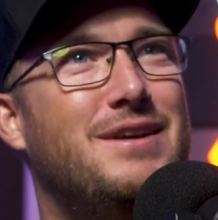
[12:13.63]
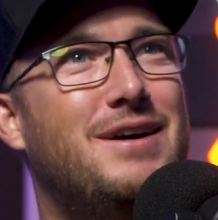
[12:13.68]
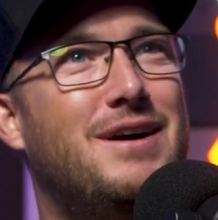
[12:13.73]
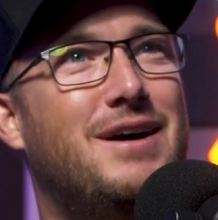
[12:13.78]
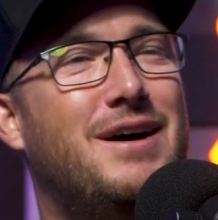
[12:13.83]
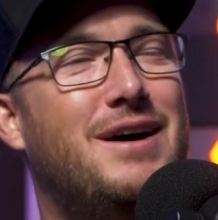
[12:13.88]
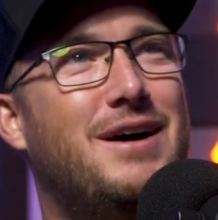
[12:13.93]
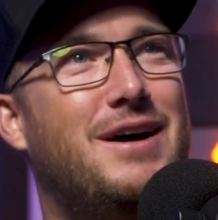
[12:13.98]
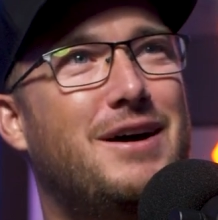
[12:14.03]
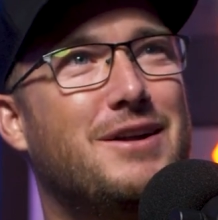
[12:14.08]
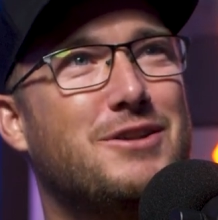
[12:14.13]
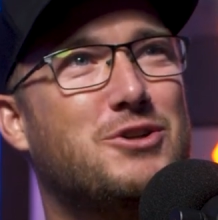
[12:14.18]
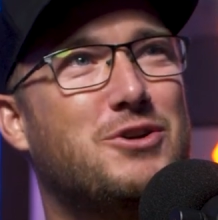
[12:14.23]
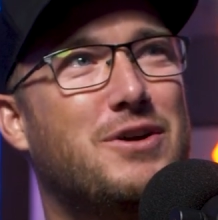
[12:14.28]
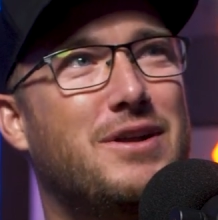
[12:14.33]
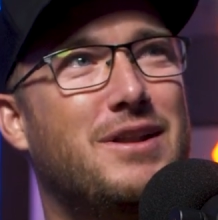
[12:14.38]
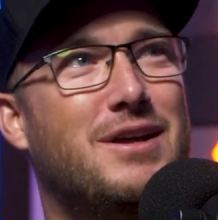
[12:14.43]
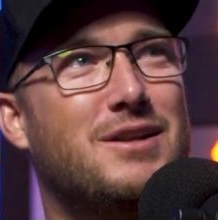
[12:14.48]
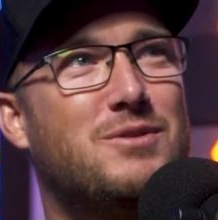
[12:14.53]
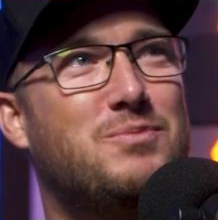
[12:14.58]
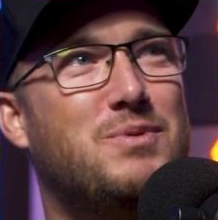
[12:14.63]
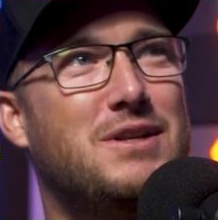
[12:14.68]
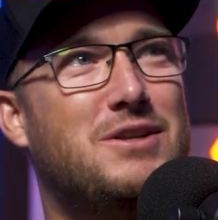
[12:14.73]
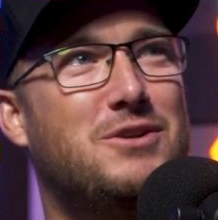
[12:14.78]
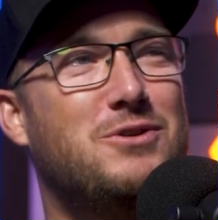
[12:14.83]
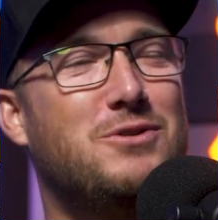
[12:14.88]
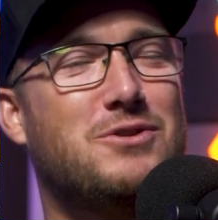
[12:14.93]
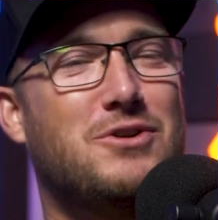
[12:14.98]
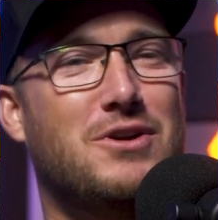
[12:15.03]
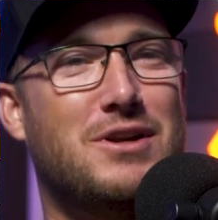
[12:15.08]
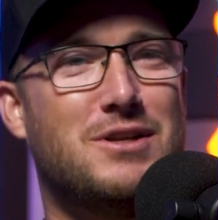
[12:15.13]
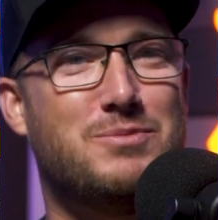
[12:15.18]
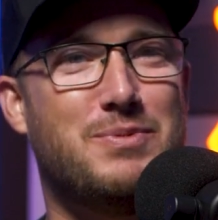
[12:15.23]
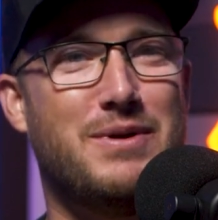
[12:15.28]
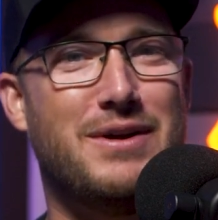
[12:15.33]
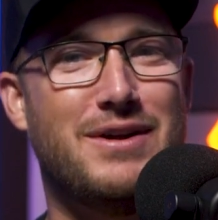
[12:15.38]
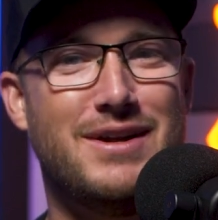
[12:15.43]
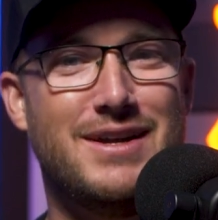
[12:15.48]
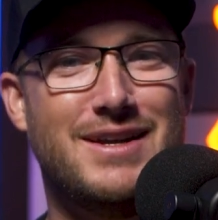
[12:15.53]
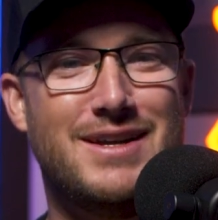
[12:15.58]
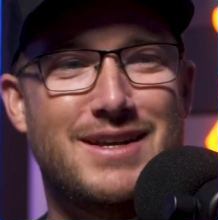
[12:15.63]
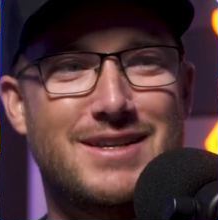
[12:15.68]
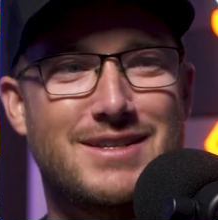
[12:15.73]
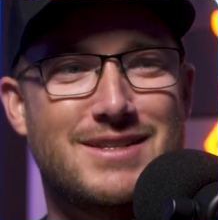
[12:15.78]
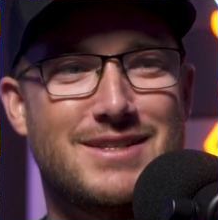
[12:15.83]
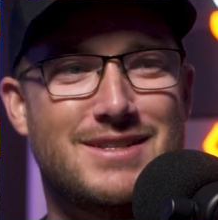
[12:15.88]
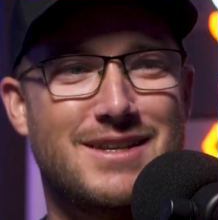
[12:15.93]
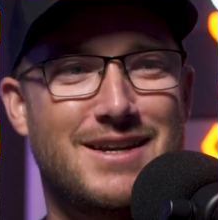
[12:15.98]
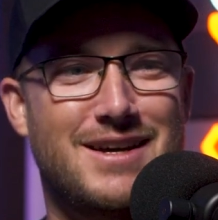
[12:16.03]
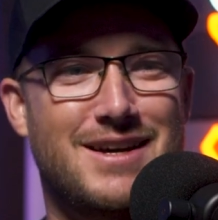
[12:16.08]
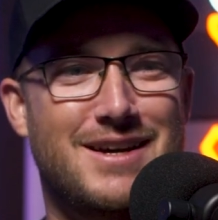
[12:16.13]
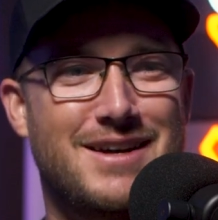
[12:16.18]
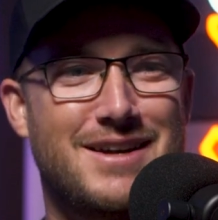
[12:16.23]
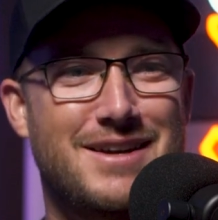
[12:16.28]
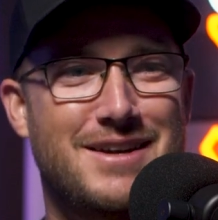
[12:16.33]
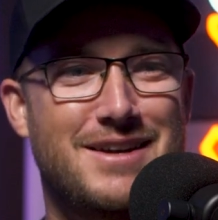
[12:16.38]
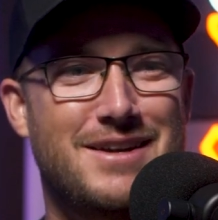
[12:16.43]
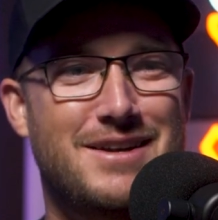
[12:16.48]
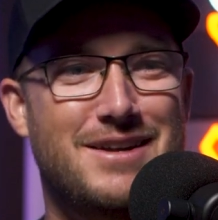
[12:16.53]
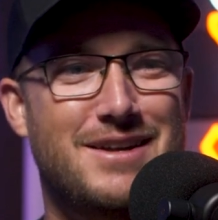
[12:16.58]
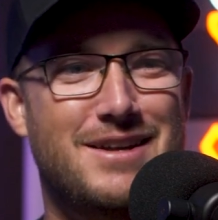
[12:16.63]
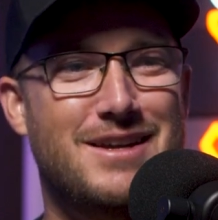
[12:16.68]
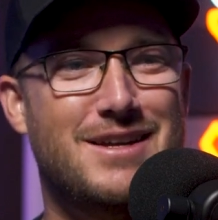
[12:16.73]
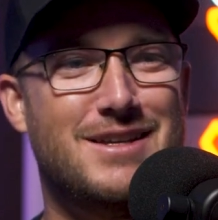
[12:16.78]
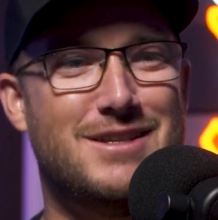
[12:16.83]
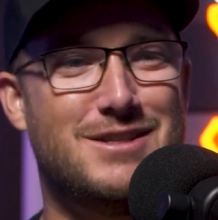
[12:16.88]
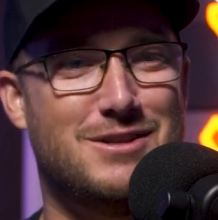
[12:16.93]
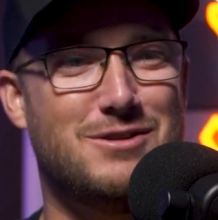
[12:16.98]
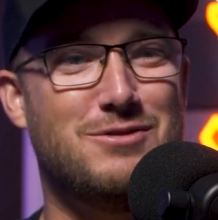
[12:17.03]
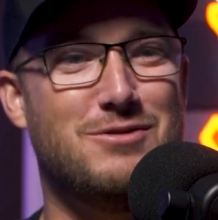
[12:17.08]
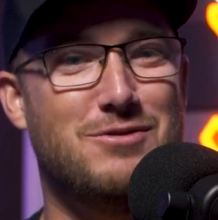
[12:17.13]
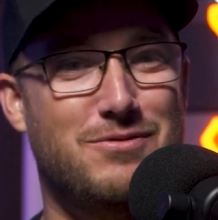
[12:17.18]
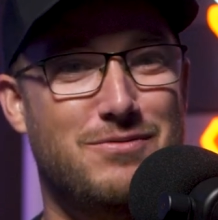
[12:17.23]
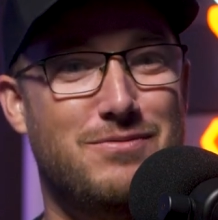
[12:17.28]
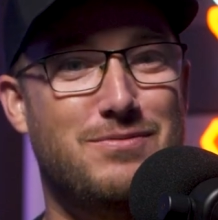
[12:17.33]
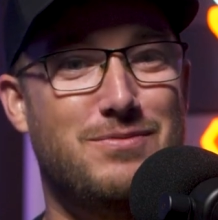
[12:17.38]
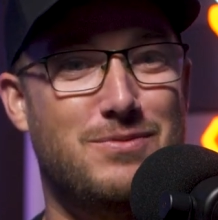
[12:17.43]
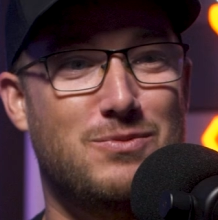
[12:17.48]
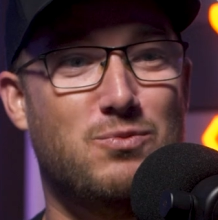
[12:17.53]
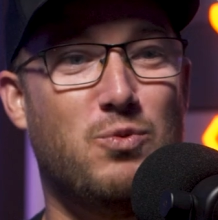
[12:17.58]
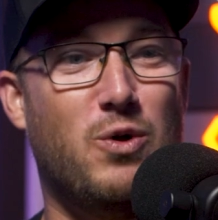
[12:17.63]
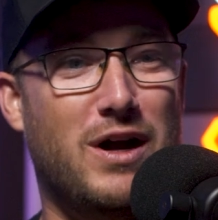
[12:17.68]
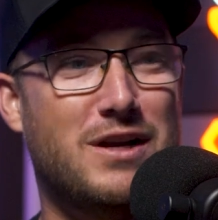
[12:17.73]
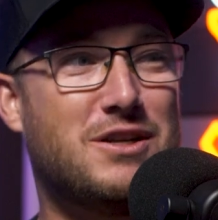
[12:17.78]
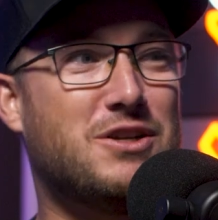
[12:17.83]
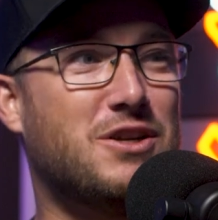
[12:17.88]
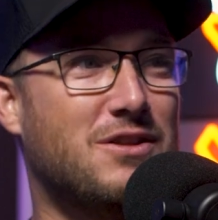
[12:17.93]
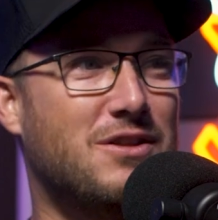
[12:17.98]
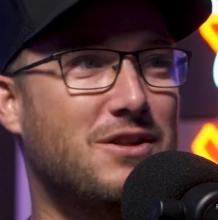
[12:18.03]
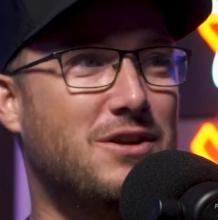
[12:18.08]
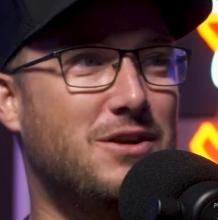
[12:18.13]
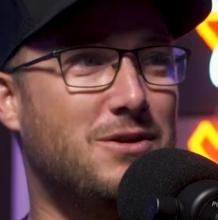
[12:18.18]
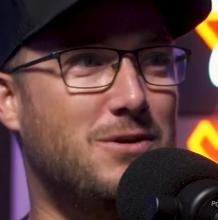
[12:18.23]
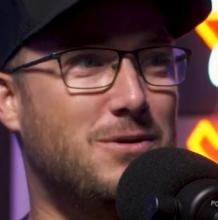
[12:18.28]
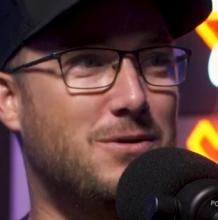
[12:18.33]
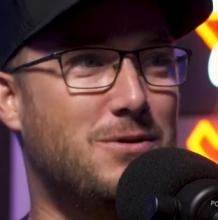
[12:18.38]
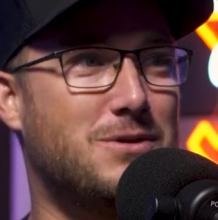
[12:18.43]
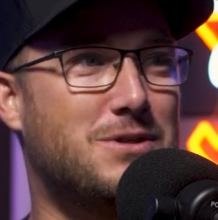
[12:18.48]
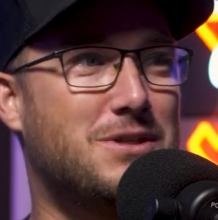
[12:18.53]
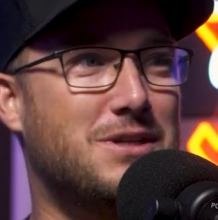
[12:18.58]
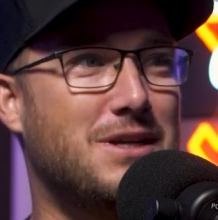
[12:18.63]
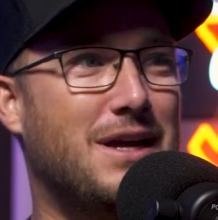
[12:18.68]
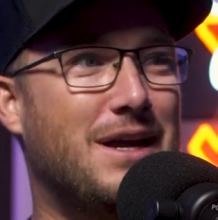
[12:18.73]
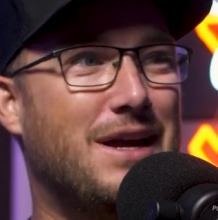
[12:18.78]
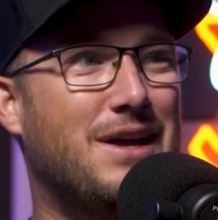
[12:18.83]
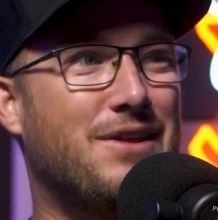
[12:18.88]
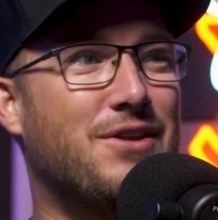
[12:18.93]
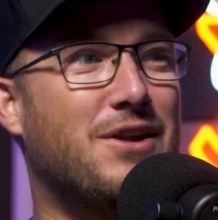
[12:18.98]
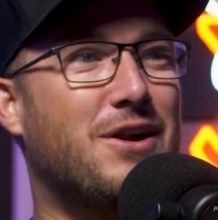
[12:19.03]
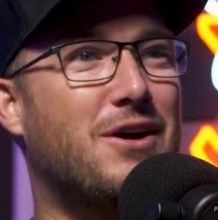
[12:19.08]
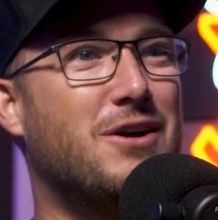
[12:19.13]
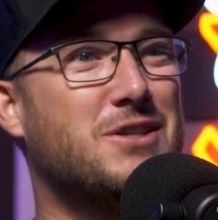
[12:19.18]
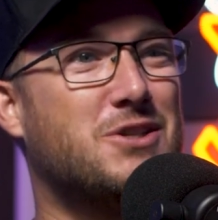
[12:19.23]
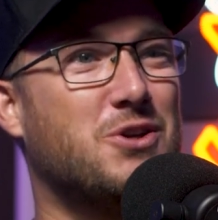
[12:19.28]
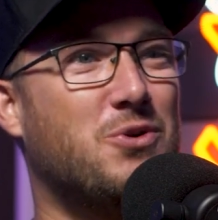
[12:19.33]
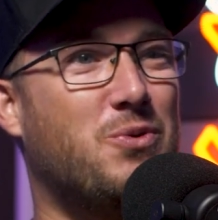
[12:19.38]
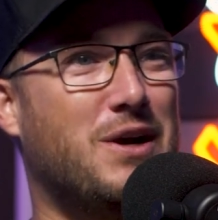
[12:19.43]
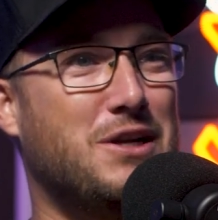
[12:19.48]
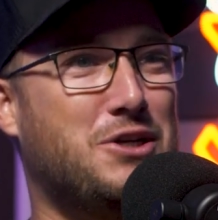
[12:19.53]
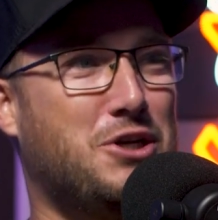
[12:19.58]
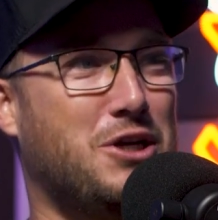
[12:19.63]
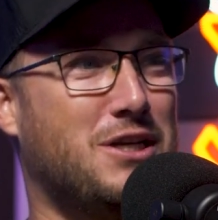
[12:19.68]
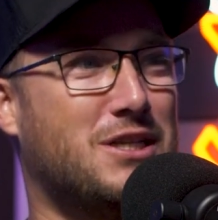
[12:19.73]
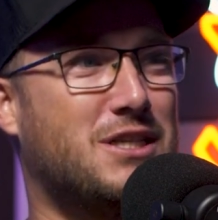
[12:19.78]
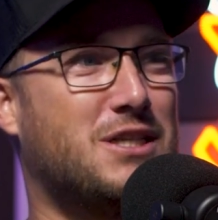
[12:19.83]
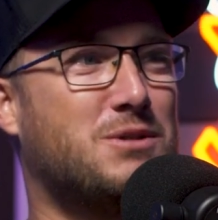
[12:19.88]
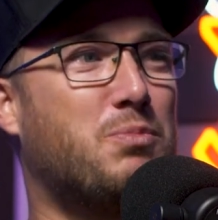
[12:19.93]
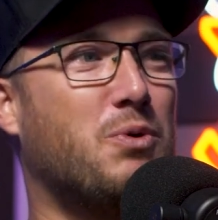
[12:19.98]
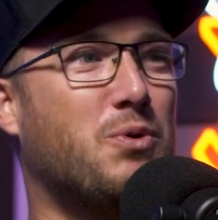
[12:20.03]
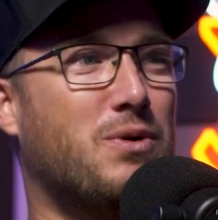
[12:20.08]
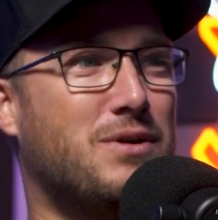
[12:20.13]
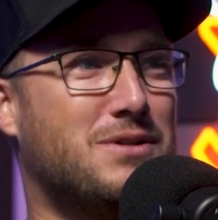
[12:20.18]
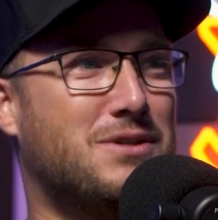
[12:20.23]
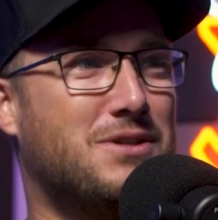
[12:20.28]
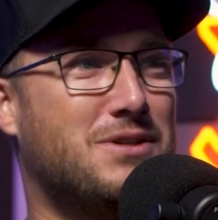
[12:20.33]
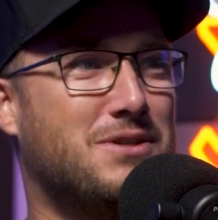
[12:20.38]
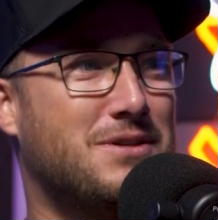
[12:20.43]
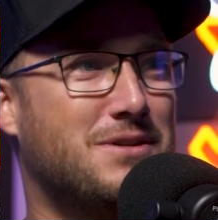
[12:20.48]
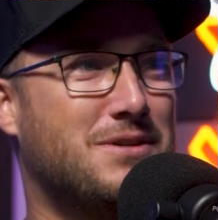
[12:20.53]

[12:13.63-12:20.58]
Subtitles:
I'll try not to be too transparent, is watching the news and then also watching sports.